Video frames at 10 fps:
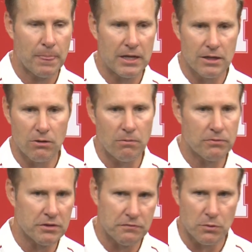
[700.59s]
and then
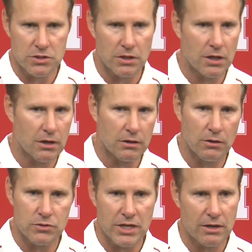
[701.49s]
hopefully force a long
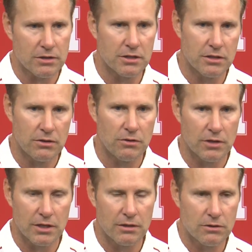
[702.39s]
closeout and continue
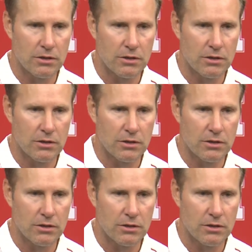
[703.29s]
to,